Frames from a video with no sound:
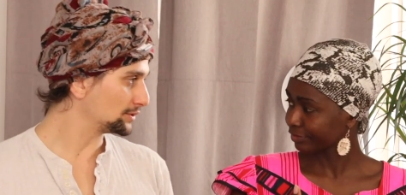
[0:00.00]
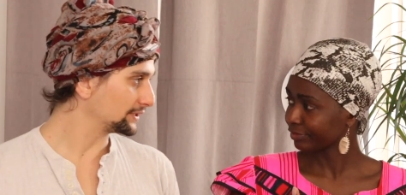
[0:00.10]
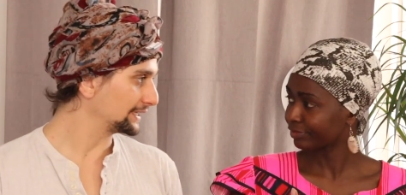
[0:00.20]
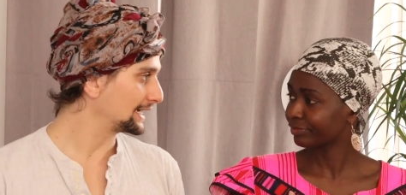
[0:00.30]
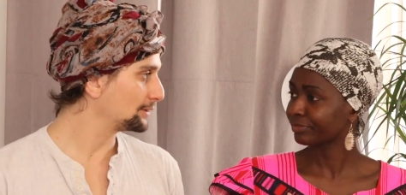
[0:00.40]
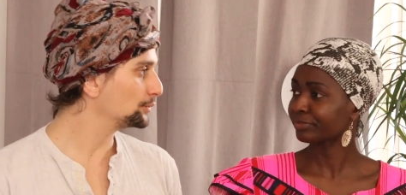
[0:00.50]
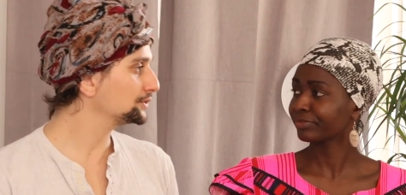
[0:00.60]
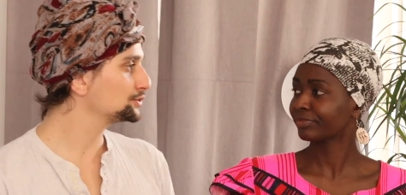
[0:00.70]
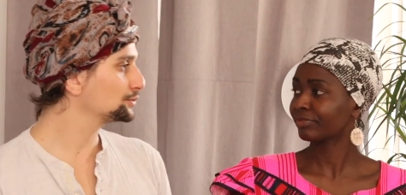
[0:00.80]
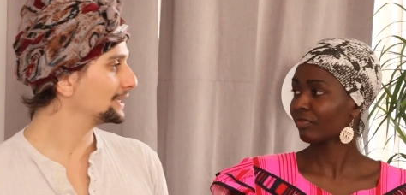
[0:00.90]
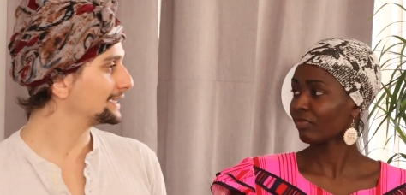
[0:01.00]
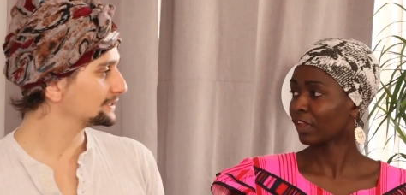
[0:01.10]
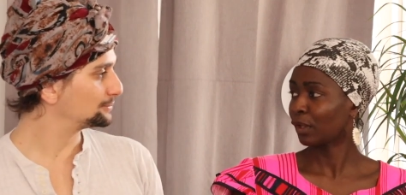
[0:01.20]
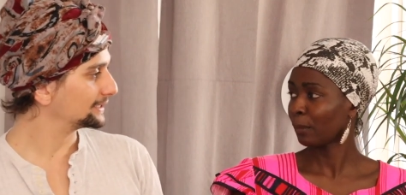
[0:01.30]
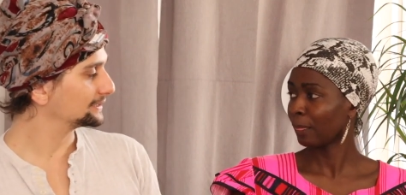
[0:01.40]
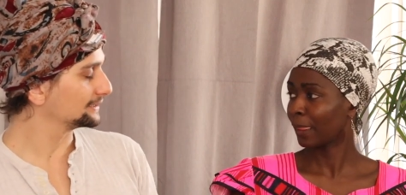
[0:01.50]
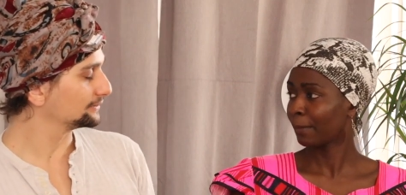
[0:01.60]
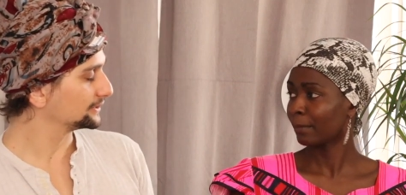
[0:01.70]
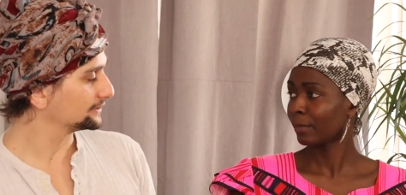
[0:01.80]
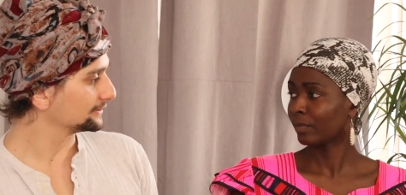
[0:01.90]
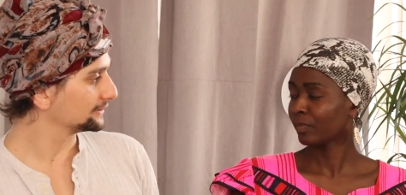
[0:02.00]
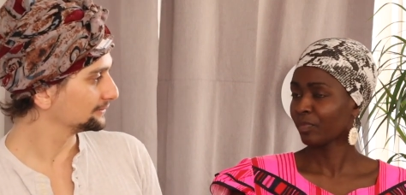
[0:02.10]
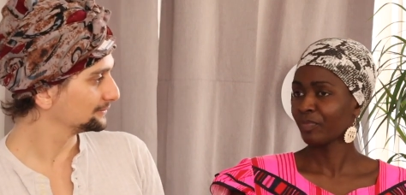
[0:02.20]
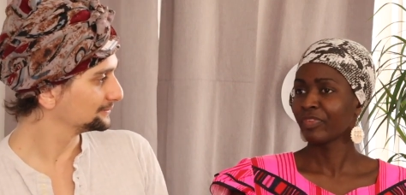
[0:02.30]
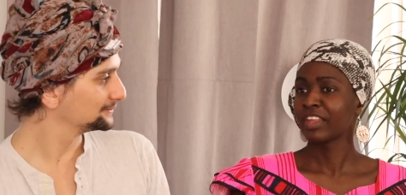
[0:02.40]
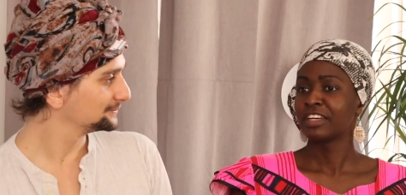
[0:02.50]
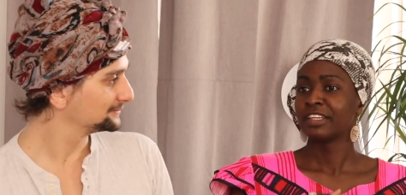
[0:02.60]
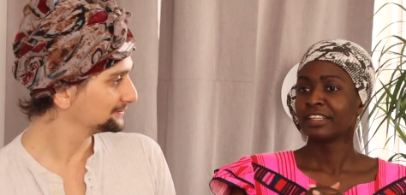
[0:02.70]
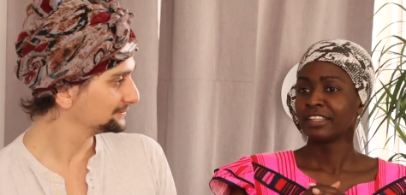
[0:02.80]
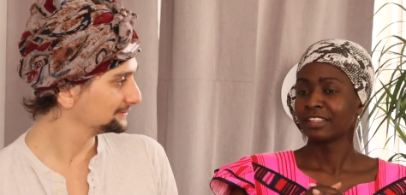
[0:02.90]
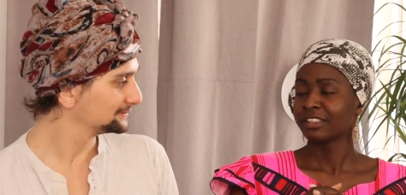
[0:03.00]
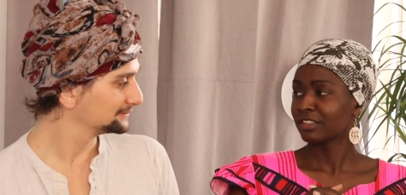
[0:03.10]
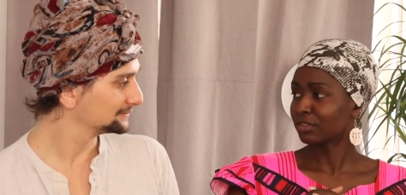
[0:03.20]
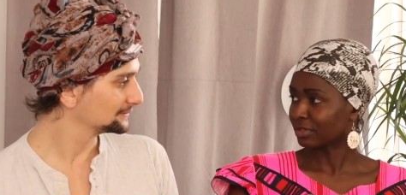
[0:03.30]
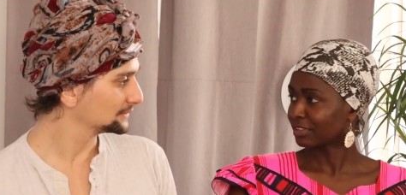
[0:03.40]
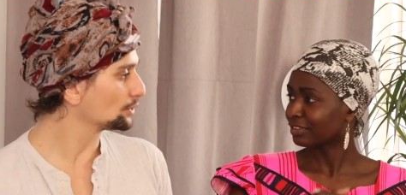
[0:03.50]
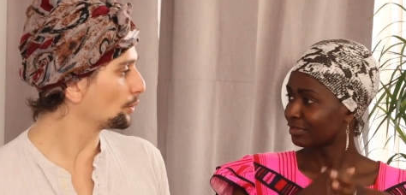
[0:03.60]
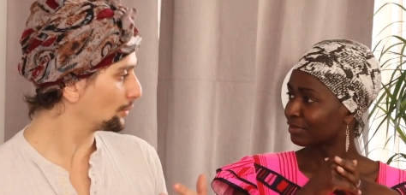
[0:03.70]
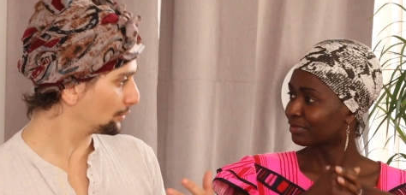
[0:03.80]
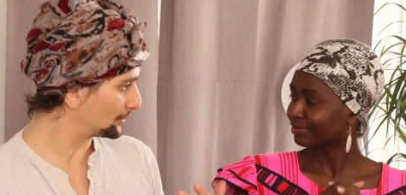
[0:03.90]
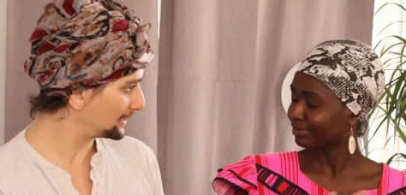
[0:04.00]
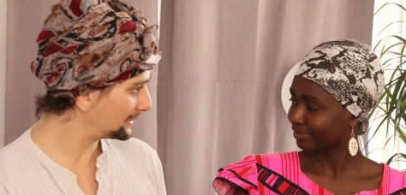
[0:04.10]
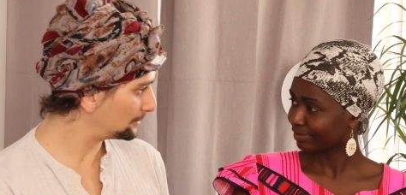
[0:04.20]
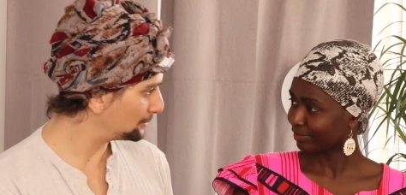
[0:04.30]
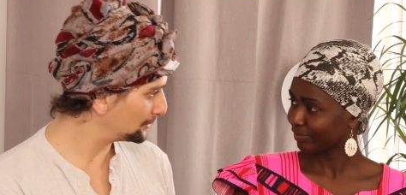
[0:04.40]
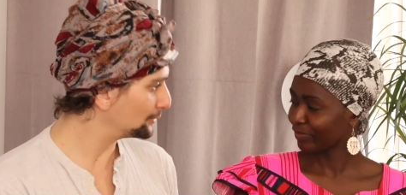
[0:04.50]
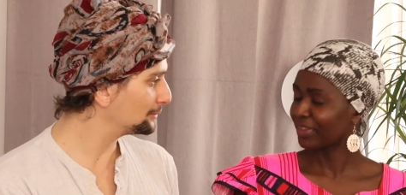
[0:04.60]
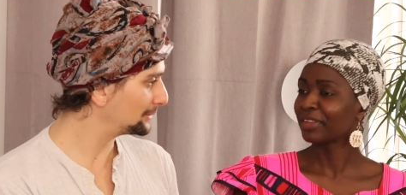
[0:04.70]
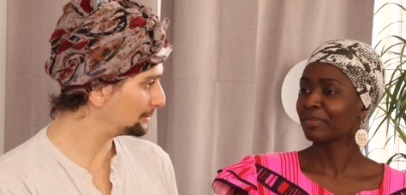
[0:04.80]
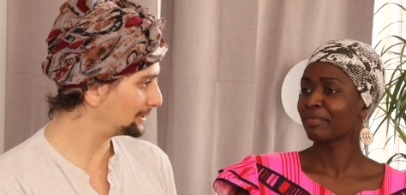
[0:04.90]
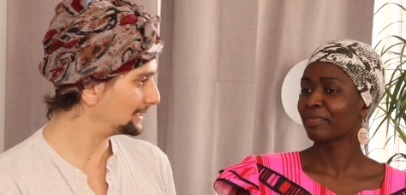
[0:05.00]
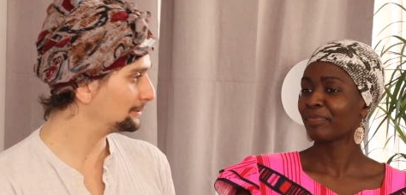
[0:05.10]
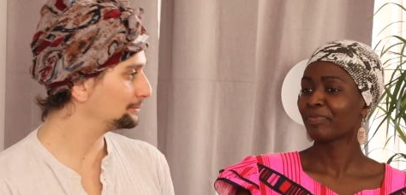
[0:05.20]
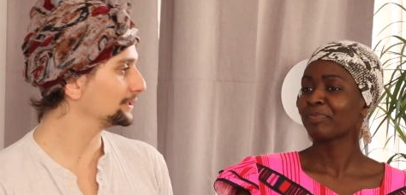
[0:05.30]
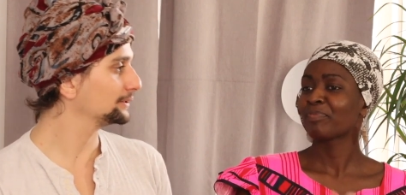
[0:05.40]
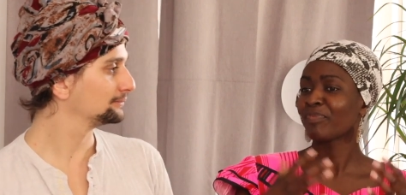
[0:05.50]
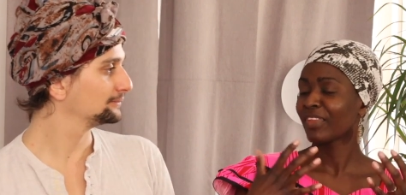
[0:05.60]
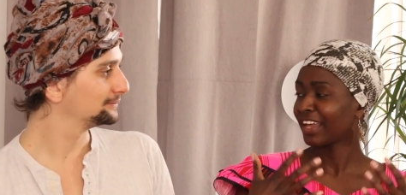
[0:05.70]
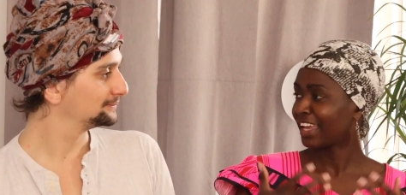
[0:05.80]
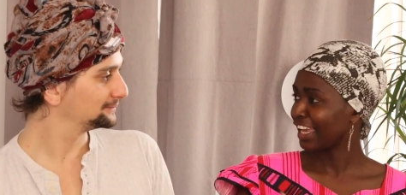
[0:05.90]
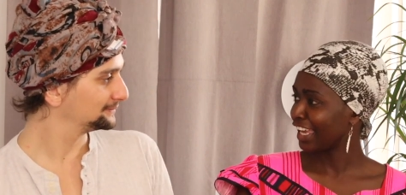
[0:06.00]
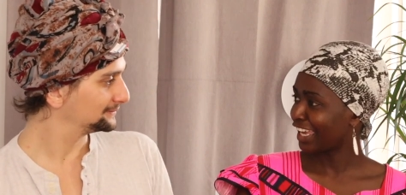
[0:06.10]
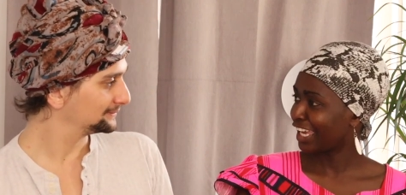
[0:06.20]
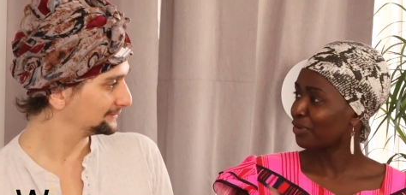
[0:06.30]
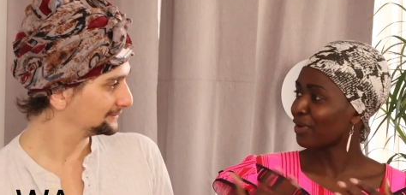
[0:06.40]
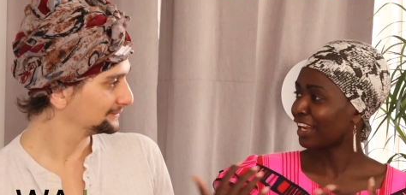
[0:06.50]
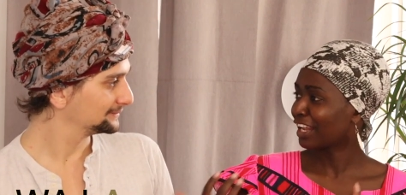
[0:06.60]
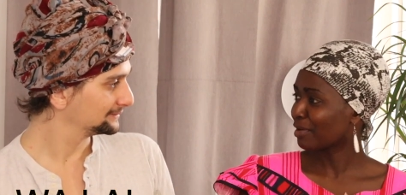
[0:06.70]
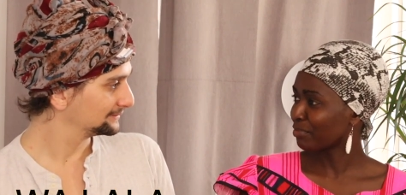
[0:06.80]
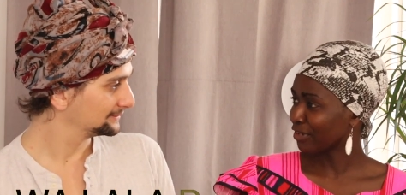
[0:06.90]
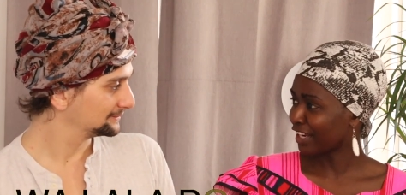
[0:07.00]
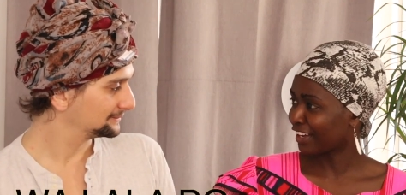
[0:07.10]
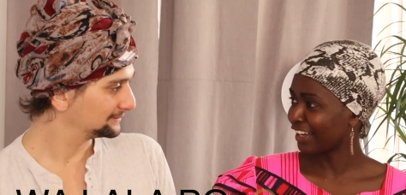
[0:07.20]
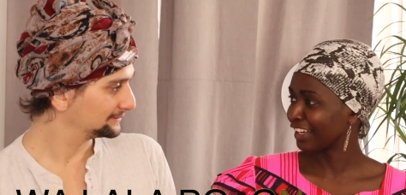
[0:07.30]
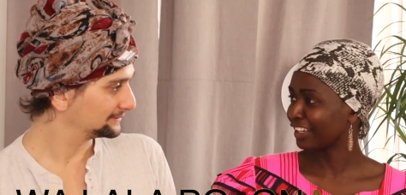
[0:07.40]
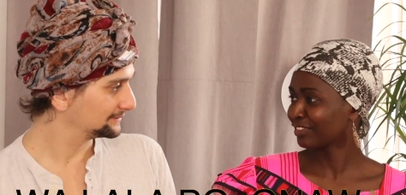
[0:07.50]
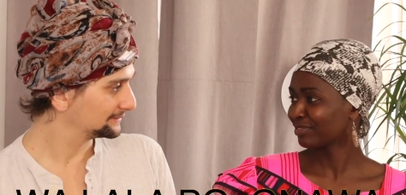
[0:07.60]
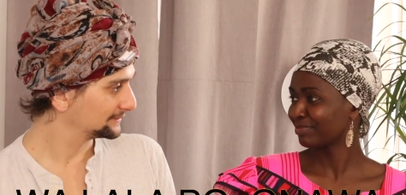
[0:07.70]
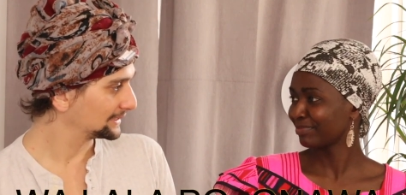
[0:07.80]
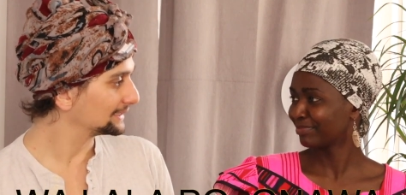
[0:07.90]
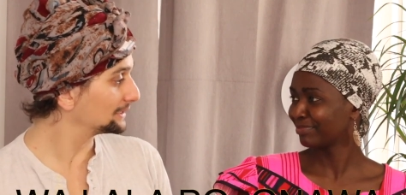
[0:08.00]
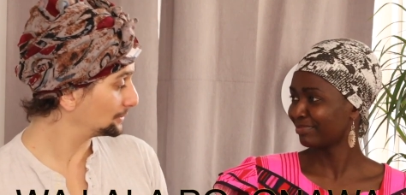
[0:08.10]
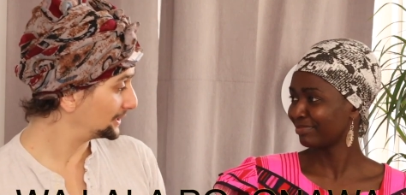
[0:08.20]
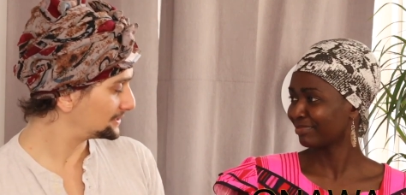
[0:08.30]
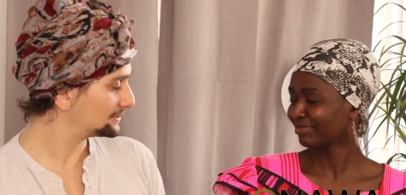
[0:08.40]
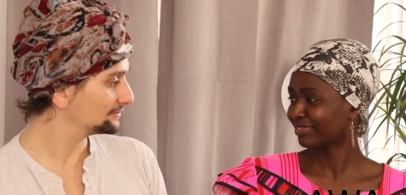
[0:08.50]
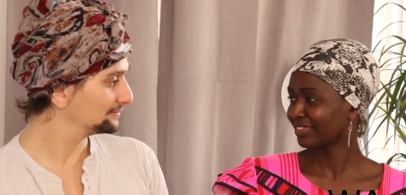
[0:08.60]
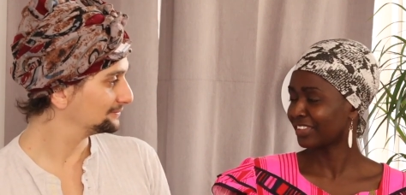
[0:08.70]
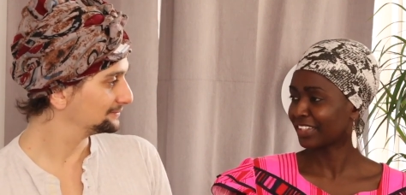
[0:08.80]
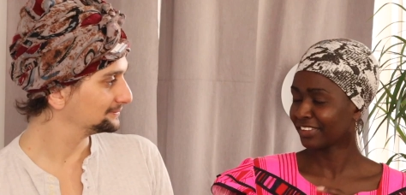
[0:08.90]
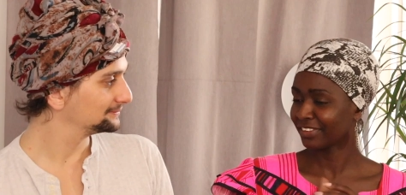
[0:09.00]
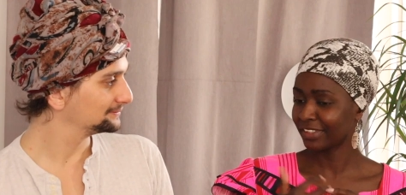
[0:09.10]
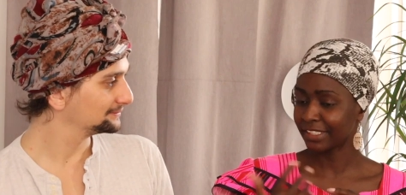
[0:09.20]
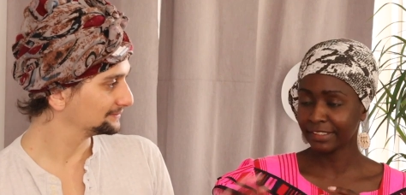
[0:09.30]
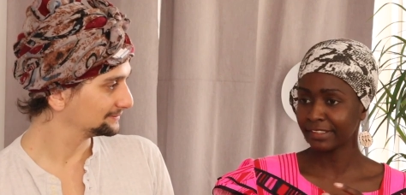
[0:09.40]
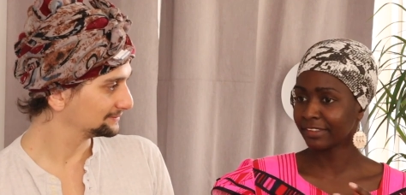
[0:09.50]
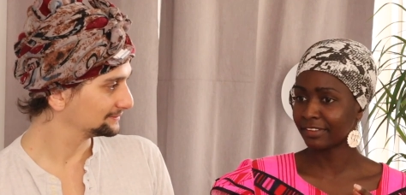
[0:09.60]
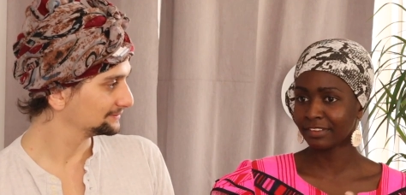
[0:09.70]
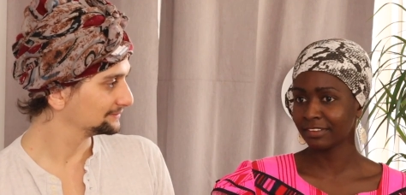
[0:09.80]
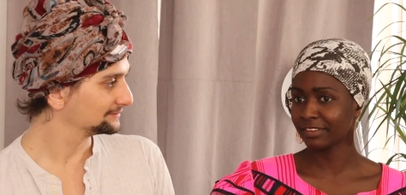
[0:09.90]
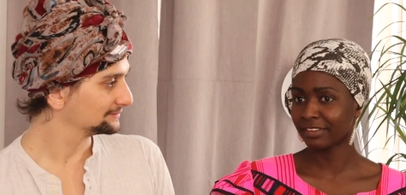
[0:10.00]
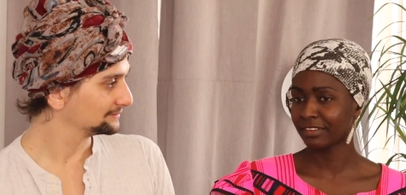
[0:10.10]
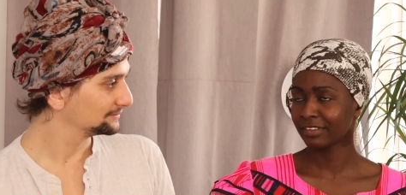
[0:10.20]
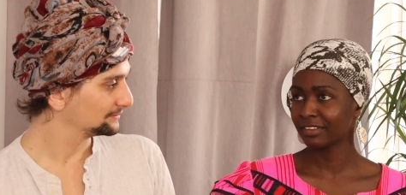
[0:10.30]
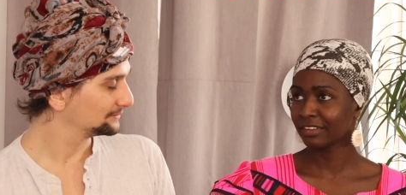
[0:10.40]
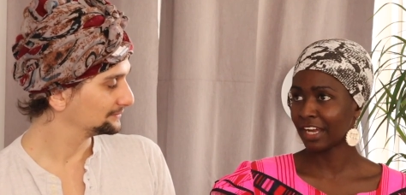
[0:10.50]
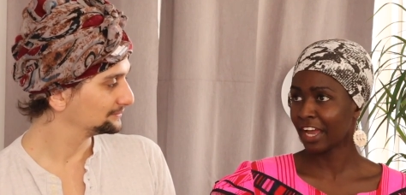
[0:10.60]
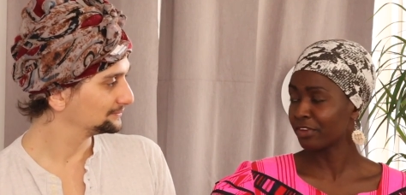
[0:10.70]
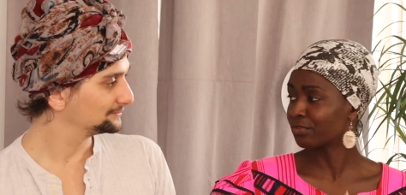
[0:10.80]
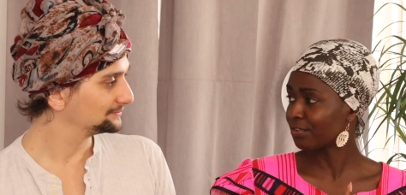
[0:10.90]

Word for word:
Speaker 1: morning. What should I expect in return? So. So, walala po memelampi.
Speaker 2: Eh, walala po na. That means? Uh, are you